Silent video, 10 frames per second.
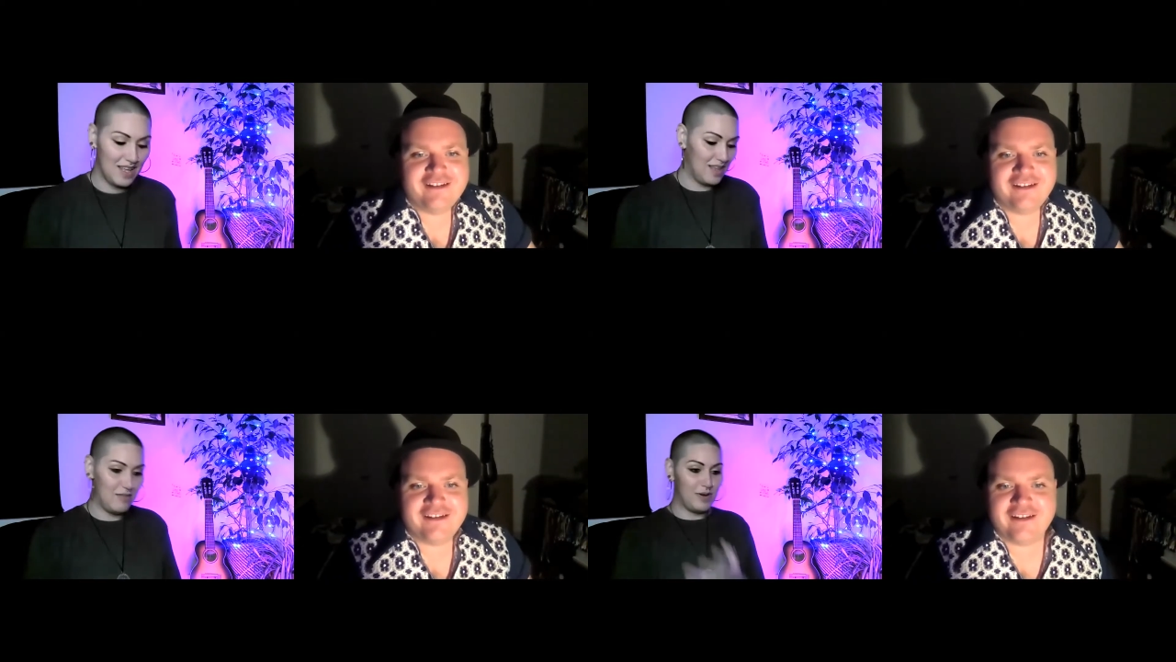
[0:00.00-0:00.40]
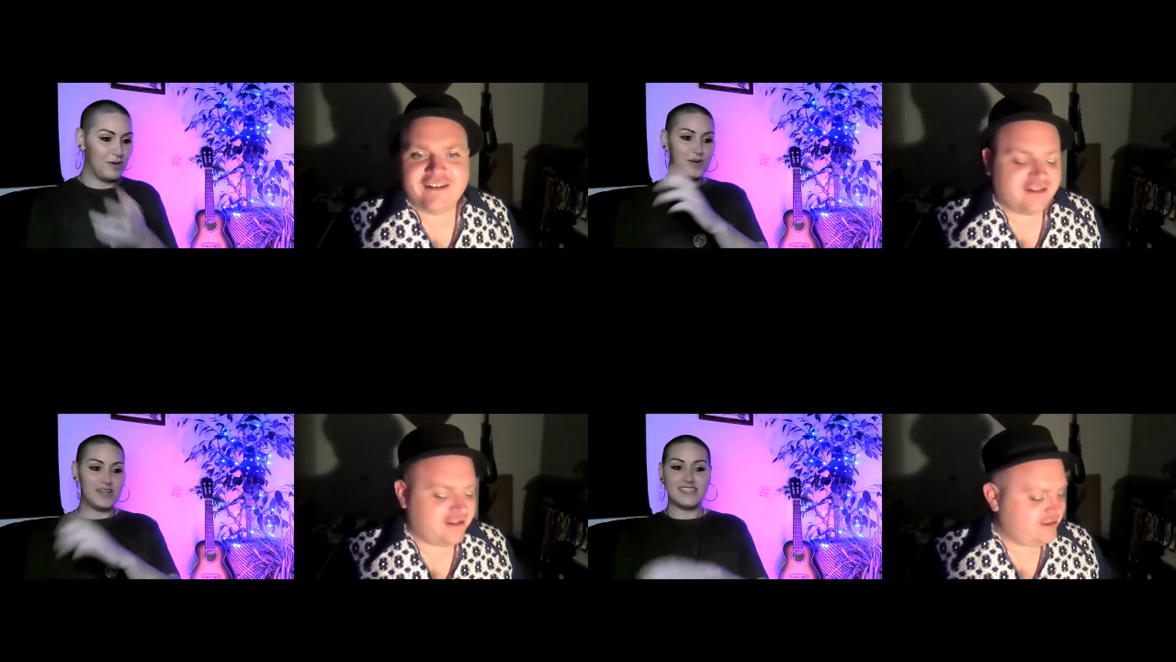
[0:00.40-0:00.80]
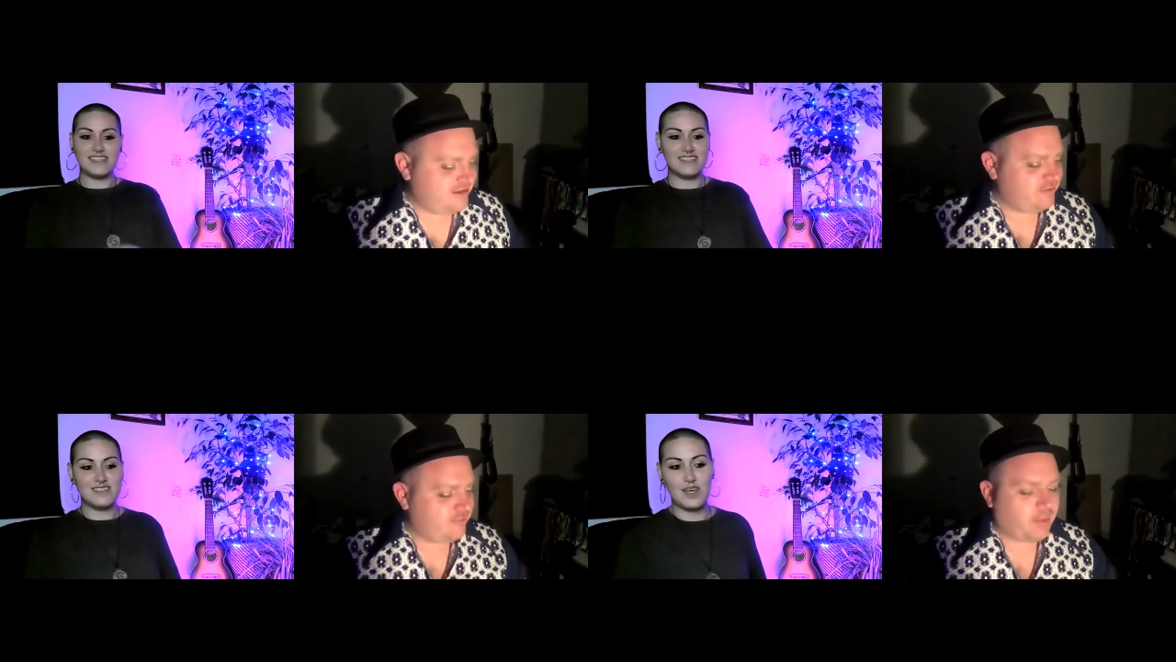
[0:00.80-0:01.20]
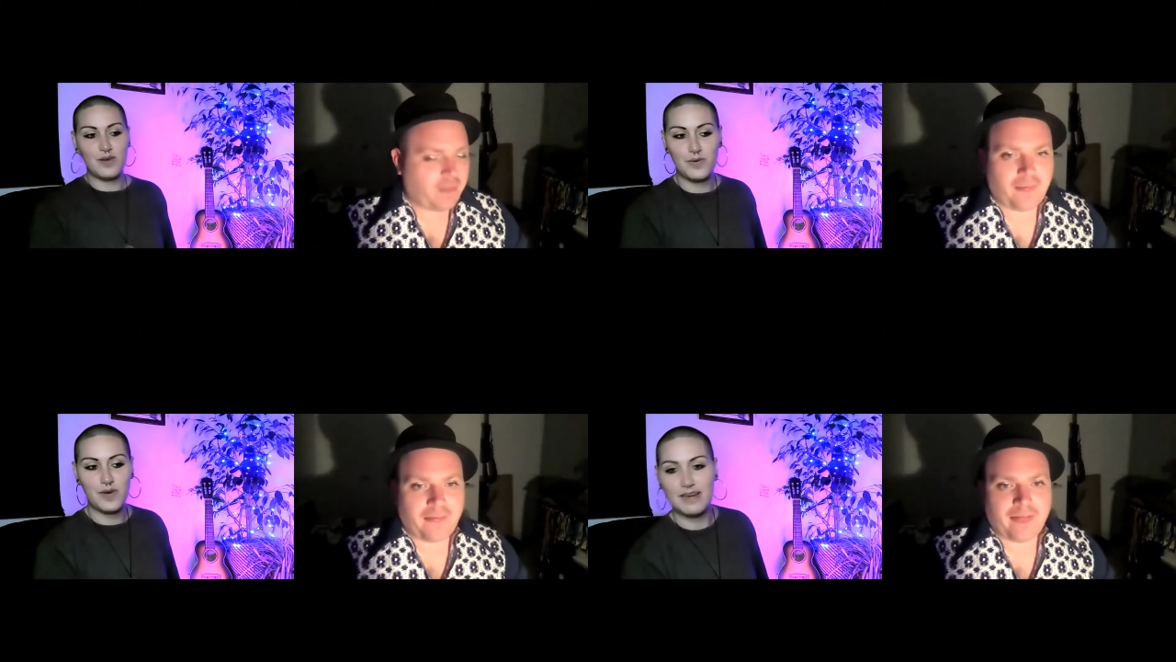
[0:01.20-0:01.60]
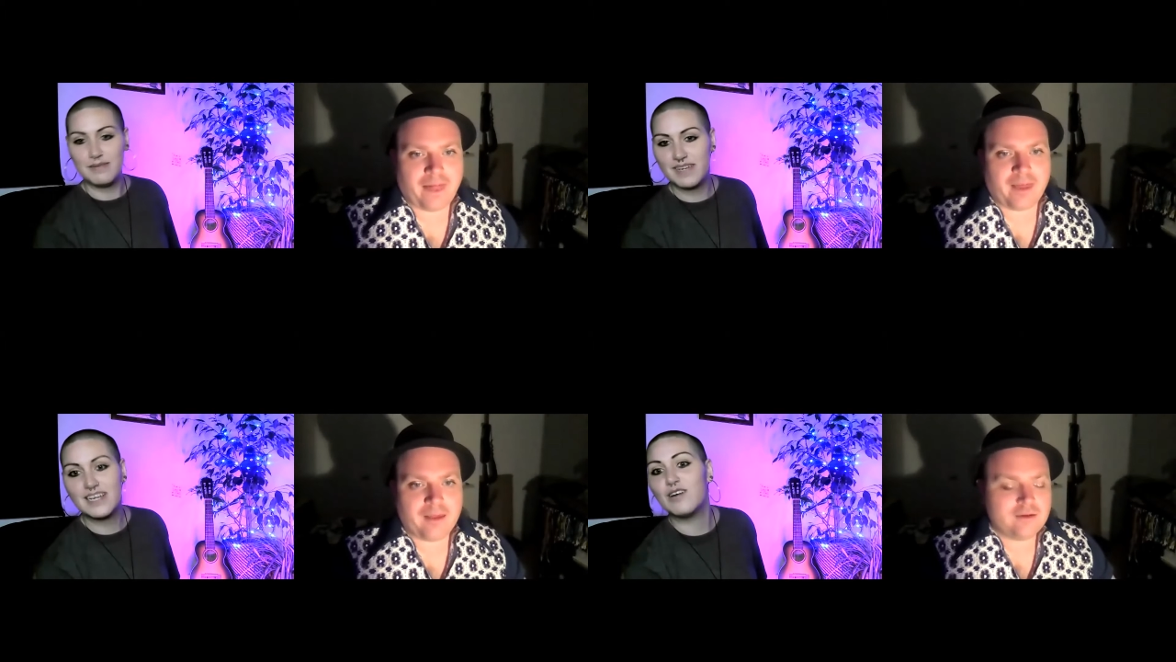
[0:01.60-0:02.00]
Speaker 1: you've been always so um,
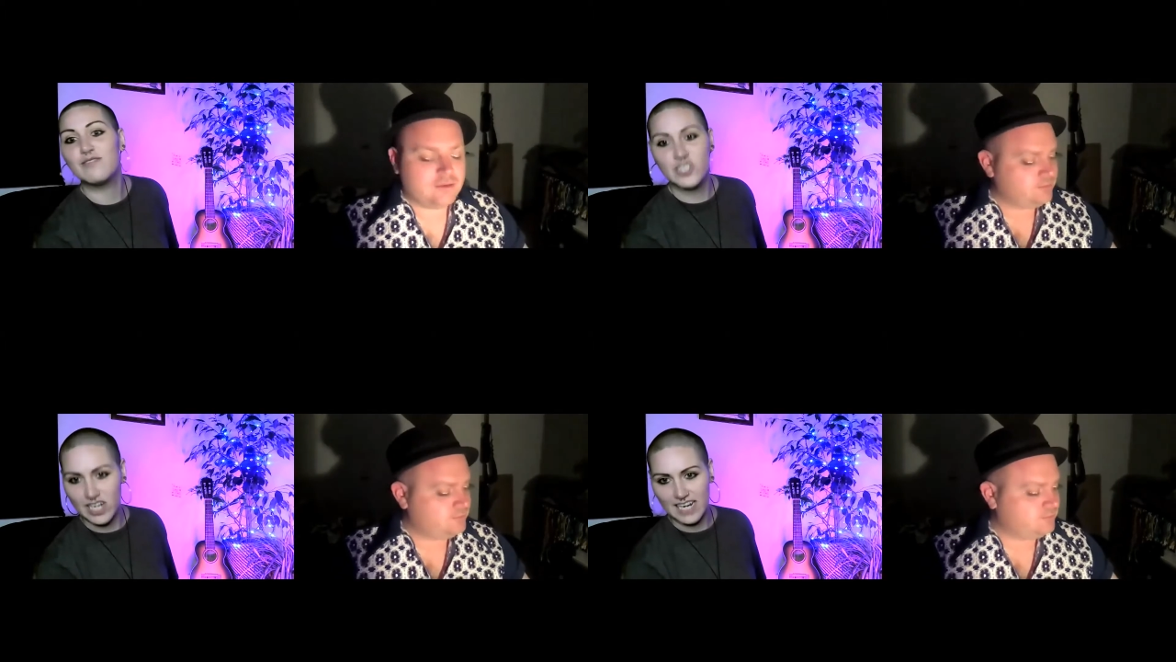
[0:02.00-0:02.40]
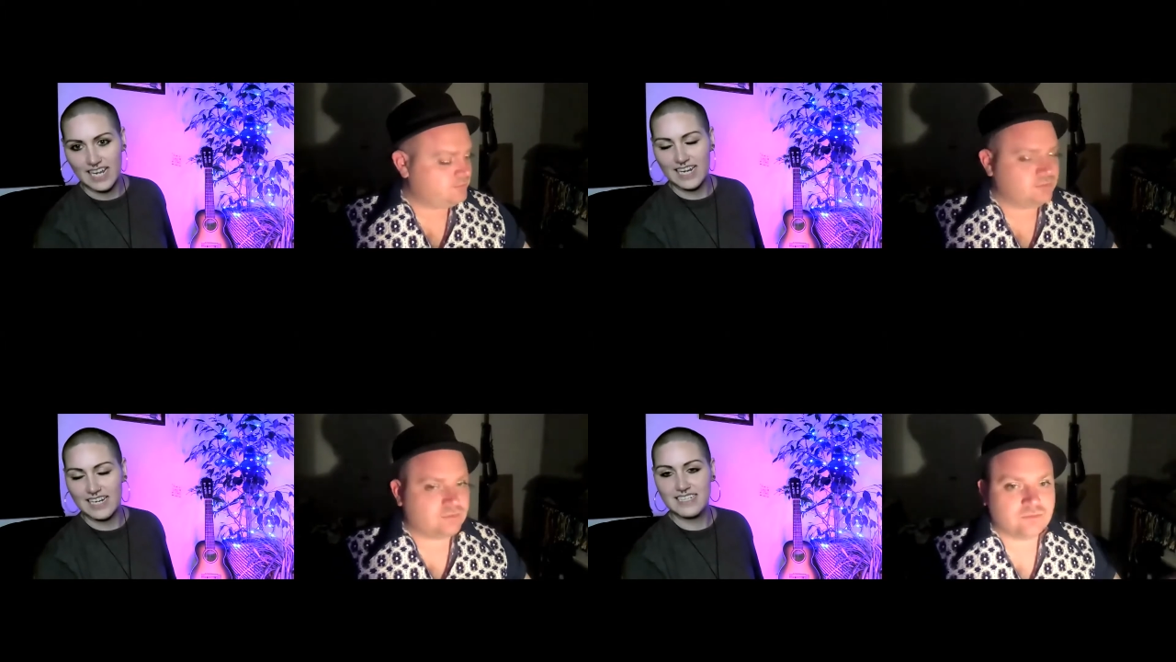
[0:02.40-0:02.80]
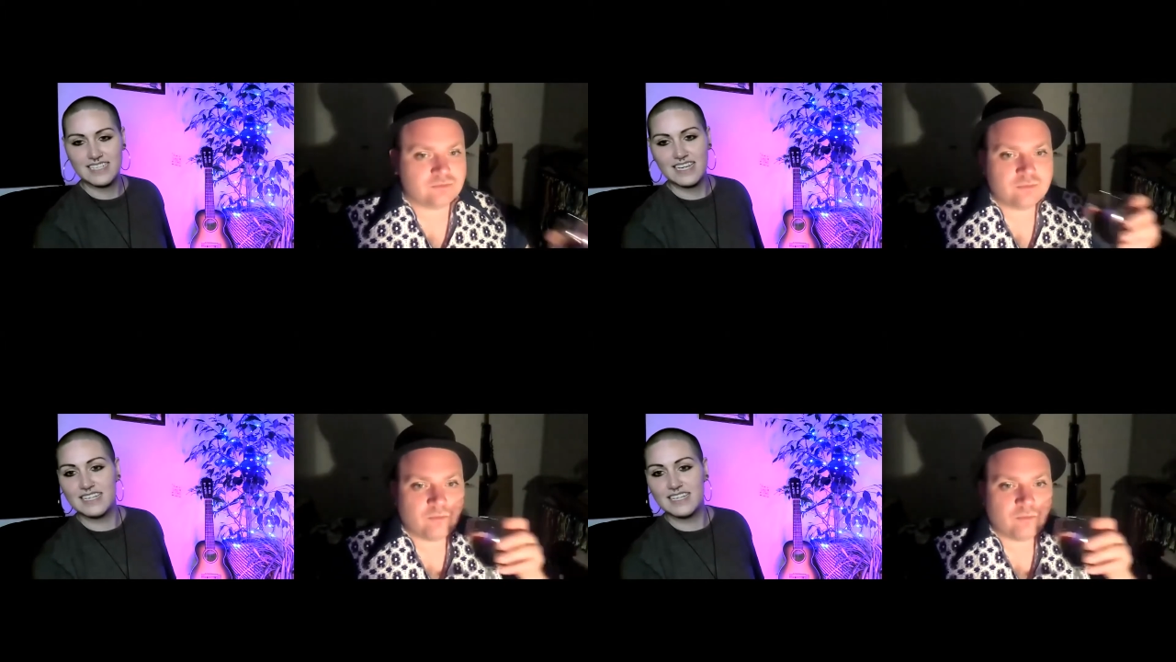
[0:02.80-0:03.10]
encouraging and uh,